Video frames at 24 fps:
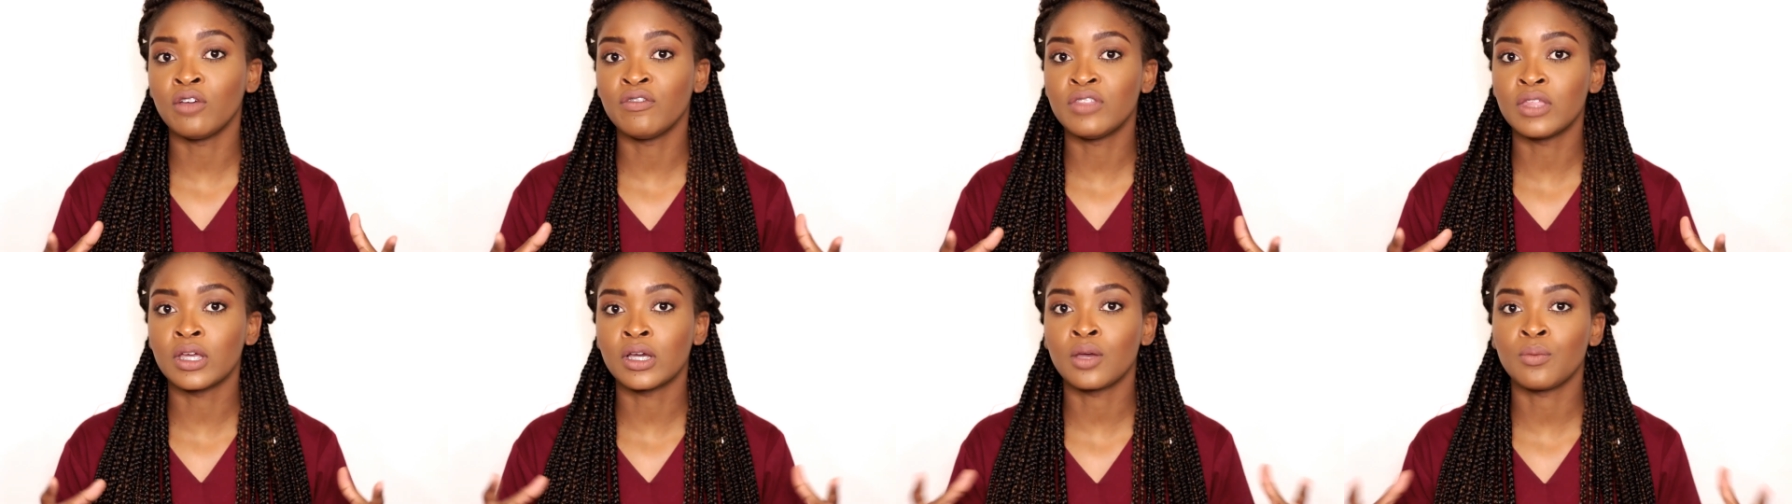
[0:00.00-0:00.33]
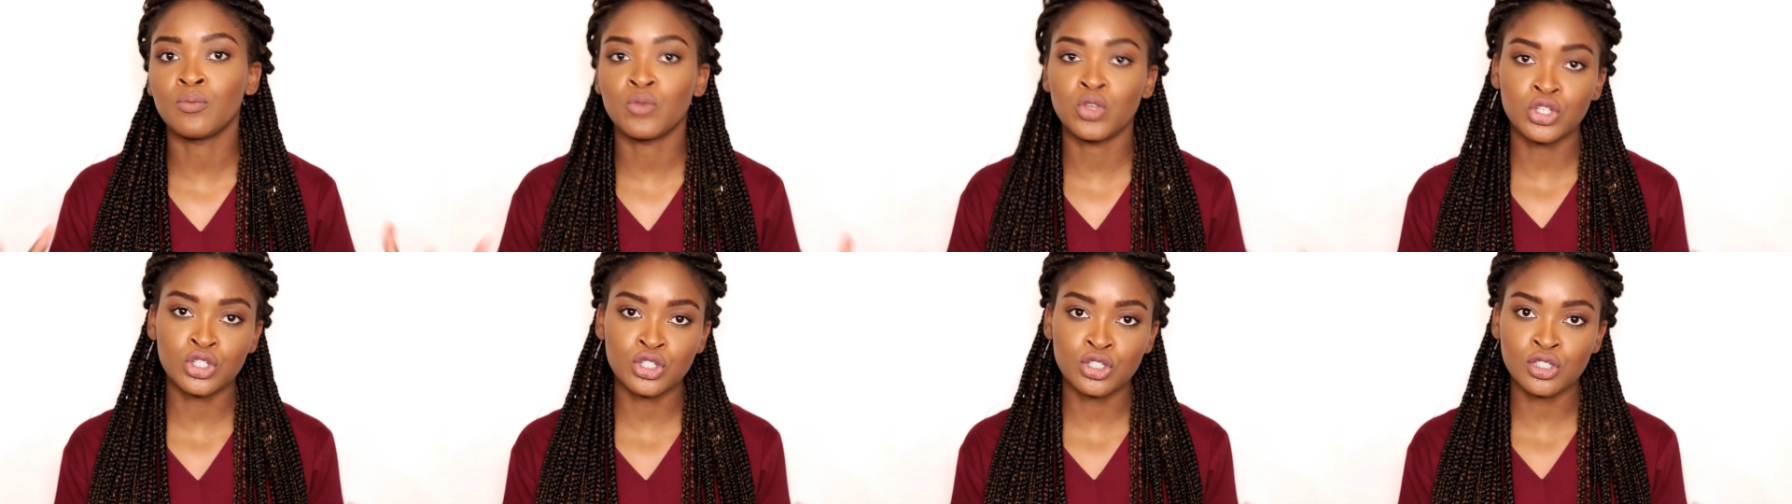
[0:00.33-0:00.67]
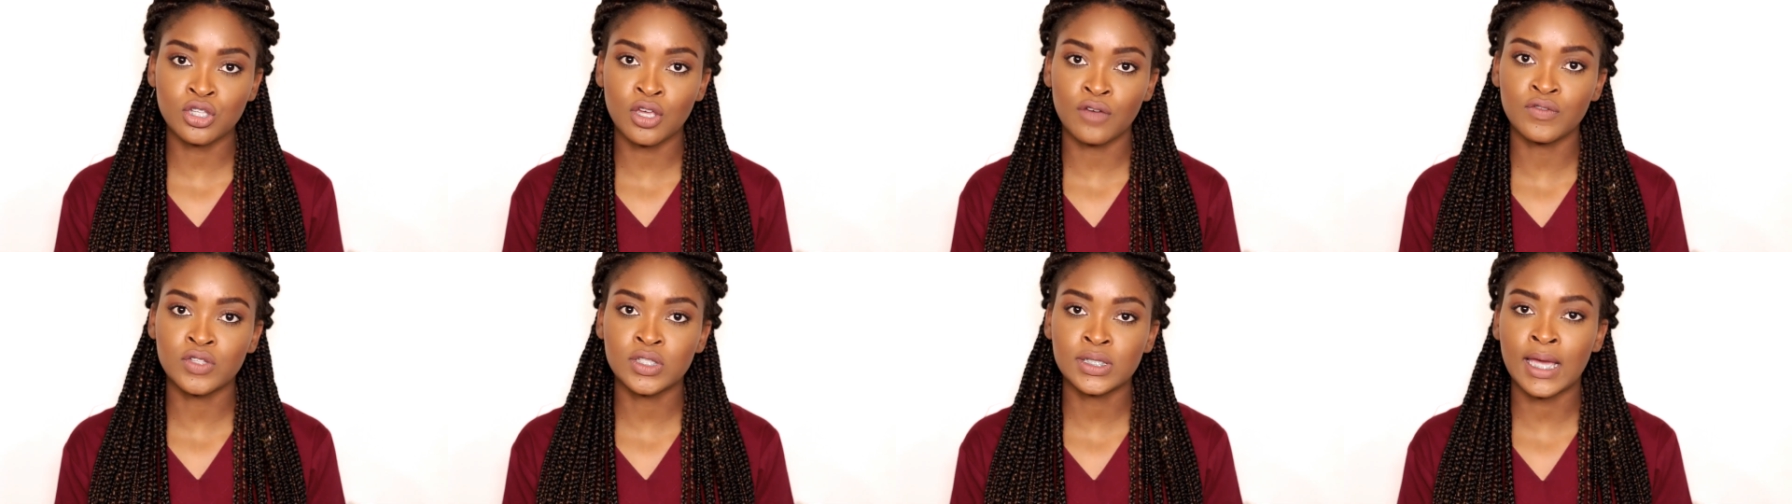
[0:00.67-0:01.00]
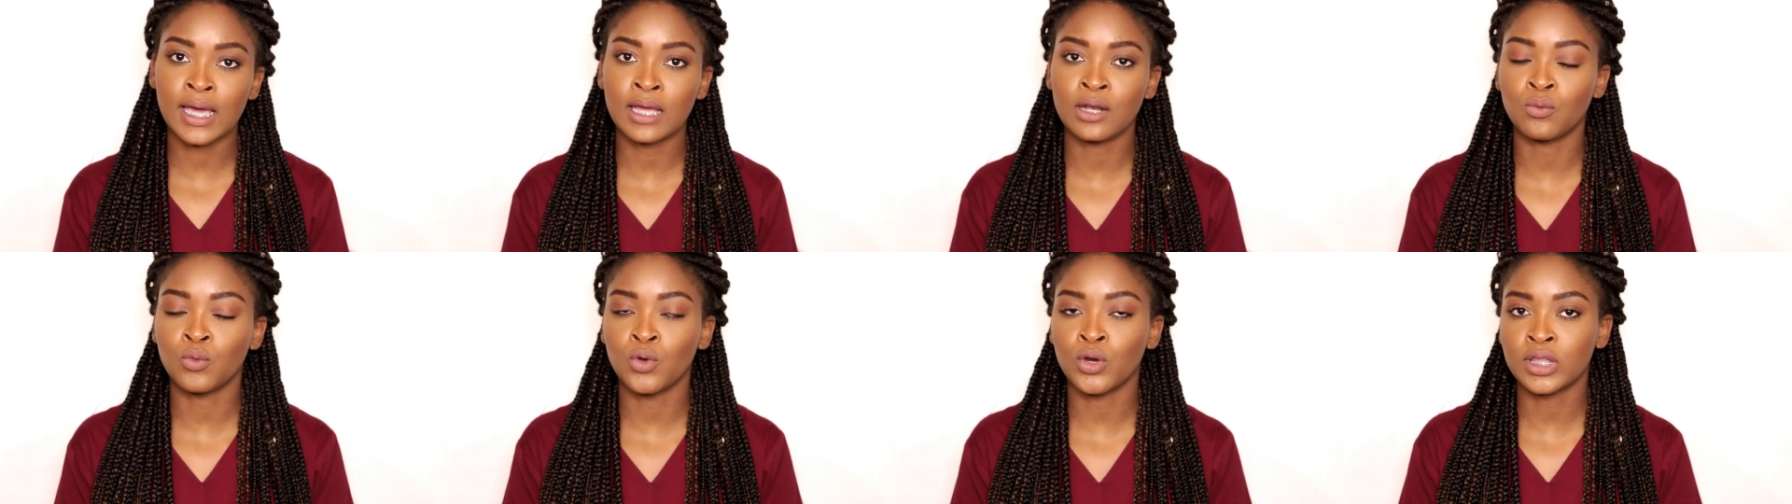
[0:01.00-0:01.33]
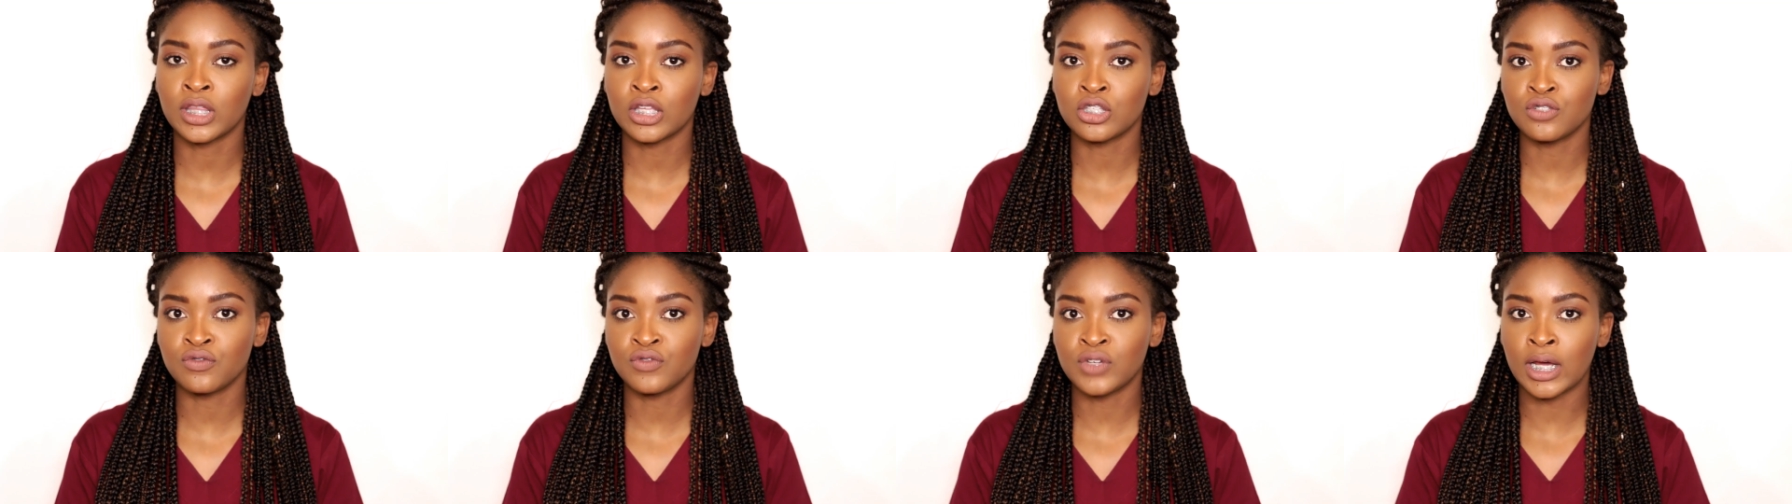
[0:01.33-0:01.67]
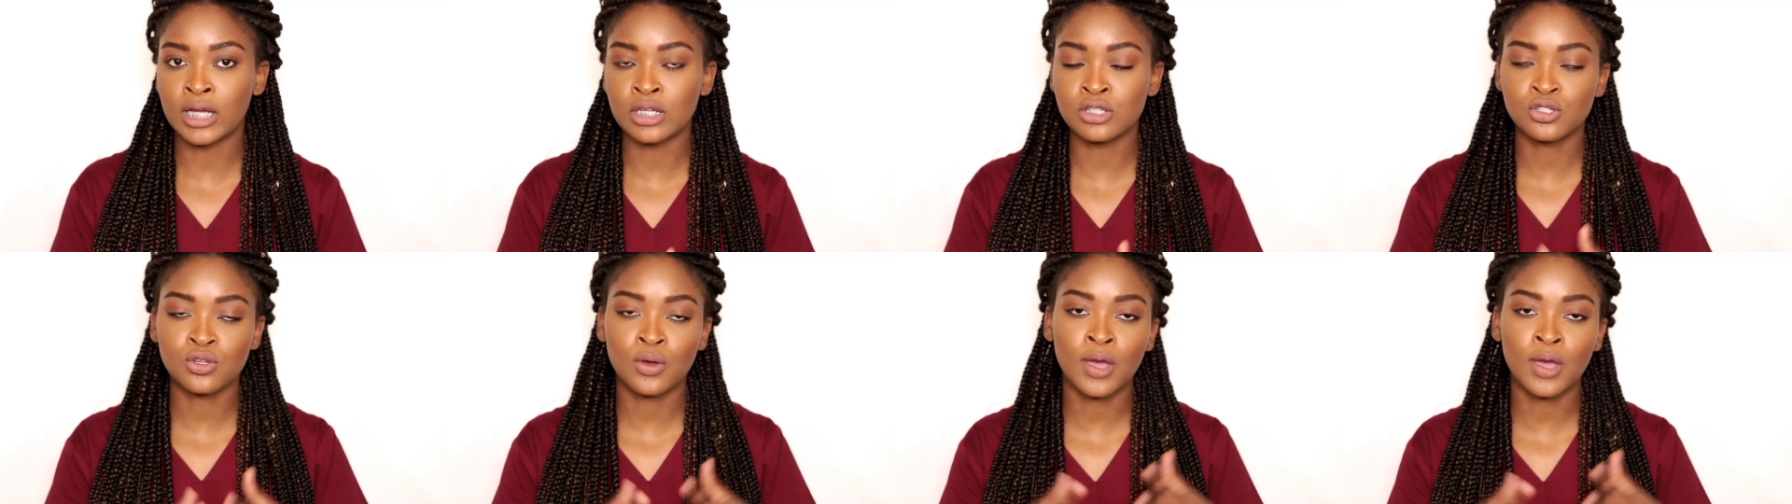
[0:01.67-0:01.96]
of the community service kind of work that you've done.